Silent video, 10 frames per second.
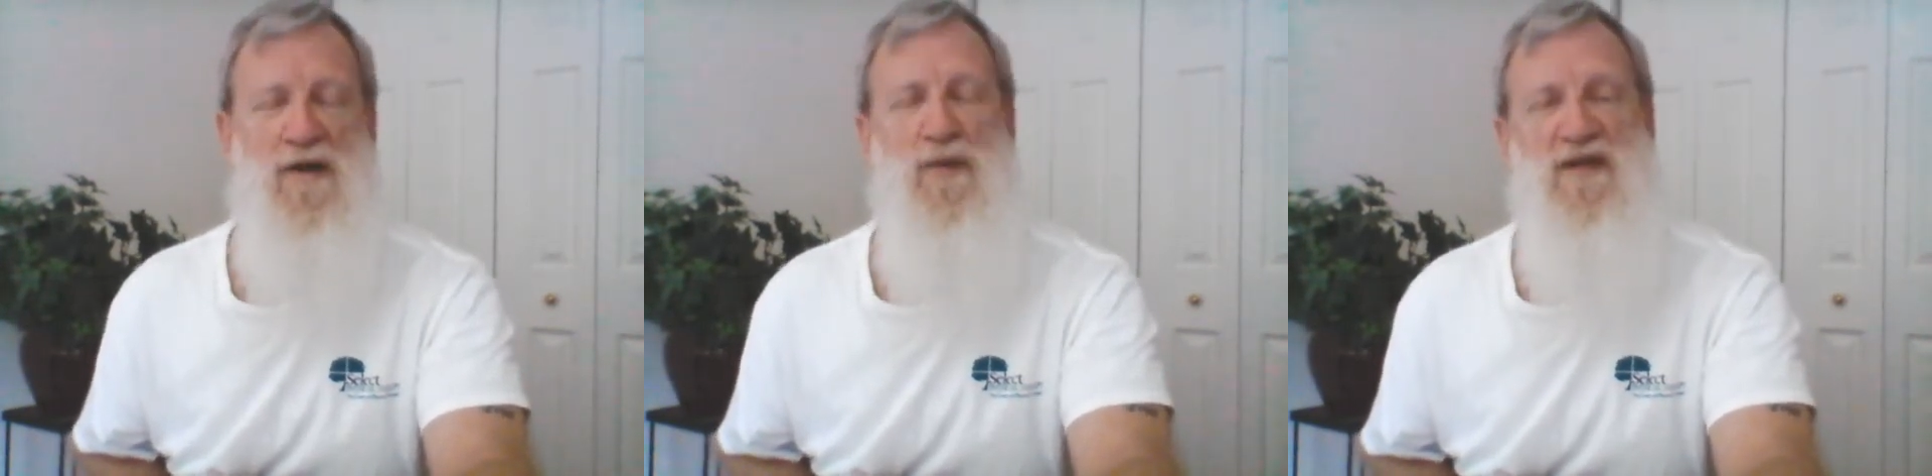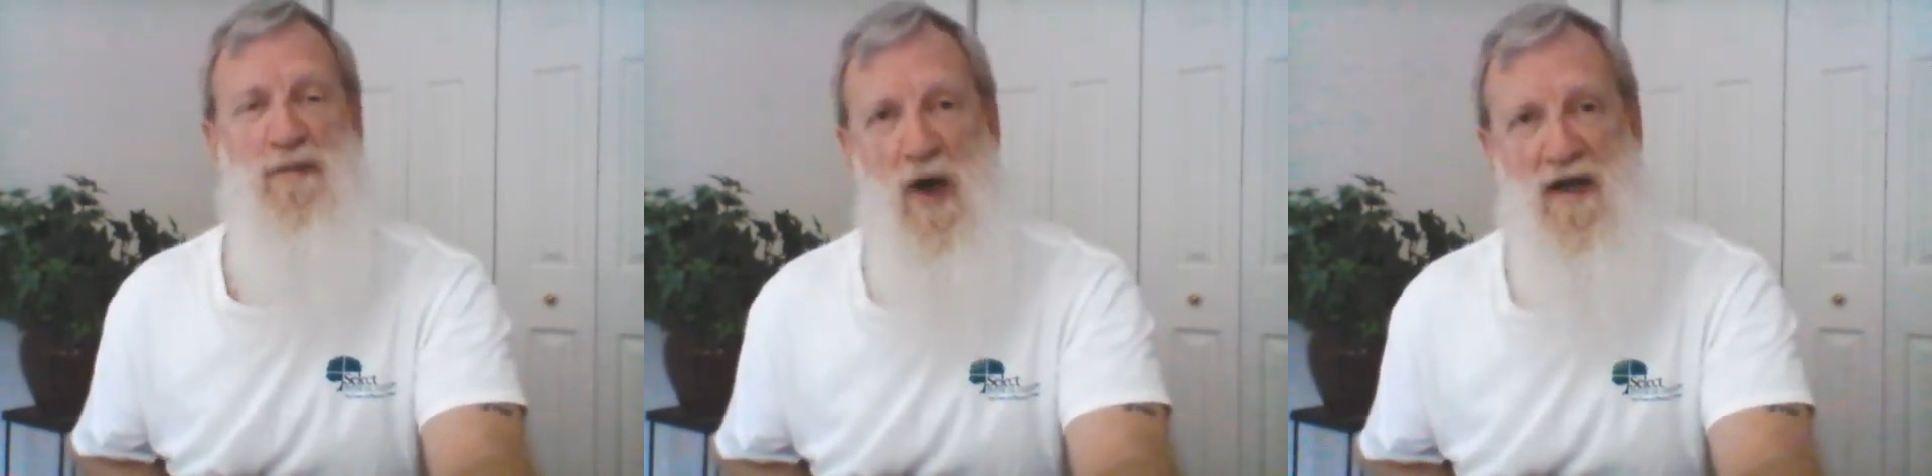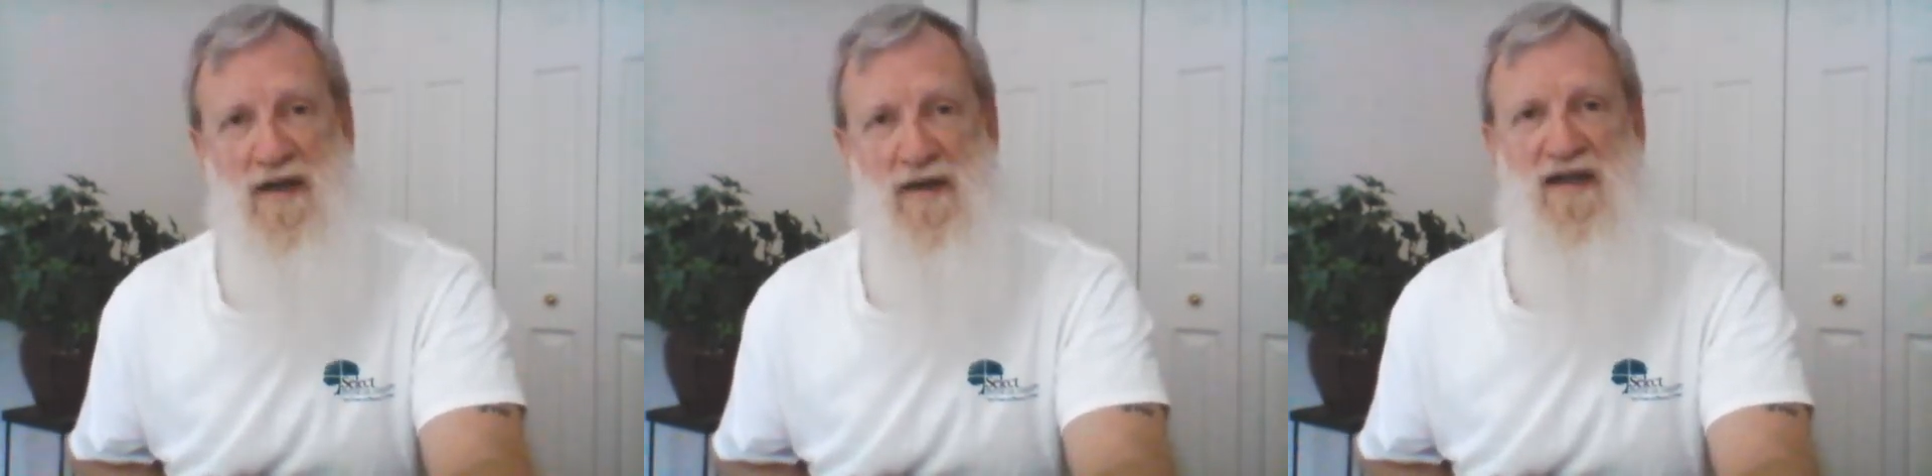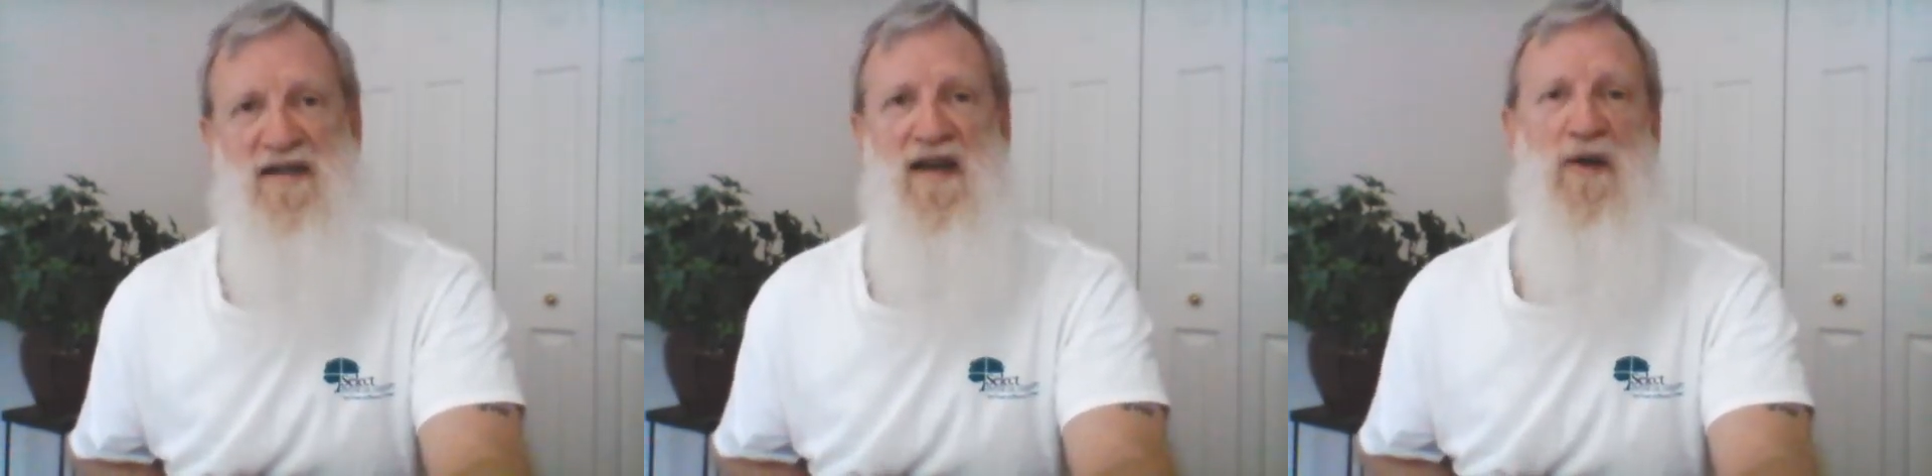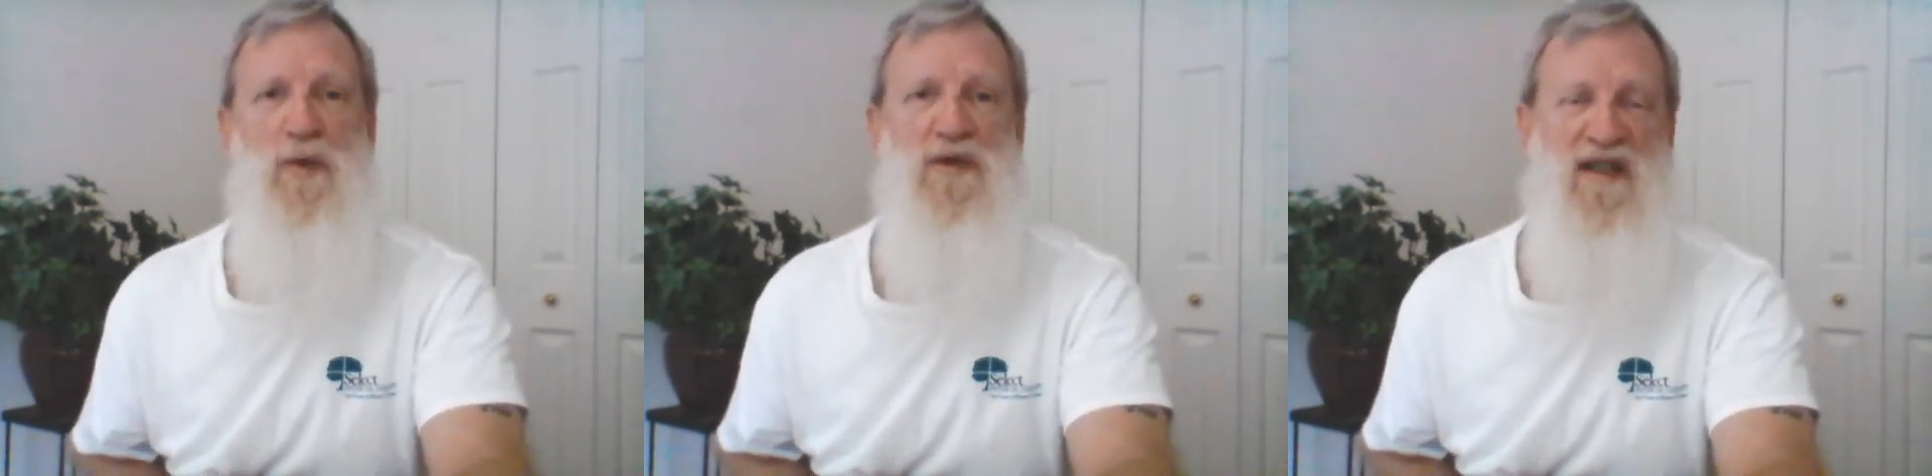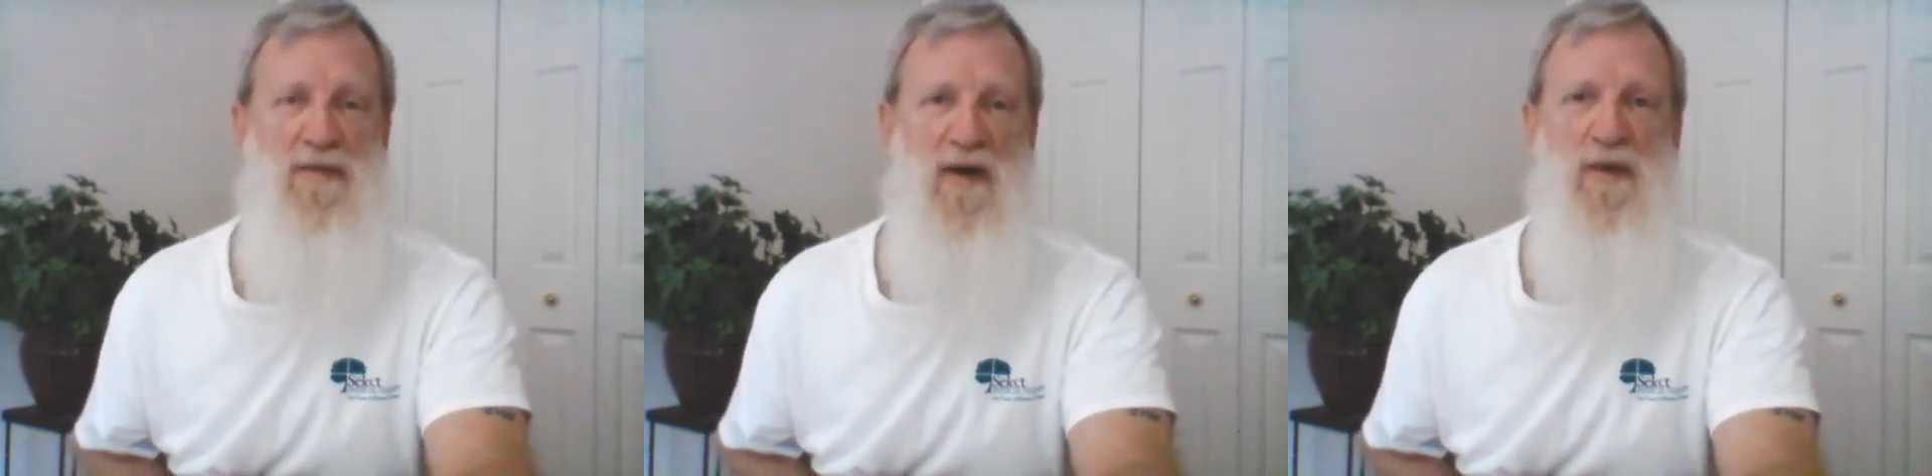had responded to his Tiger Woods email.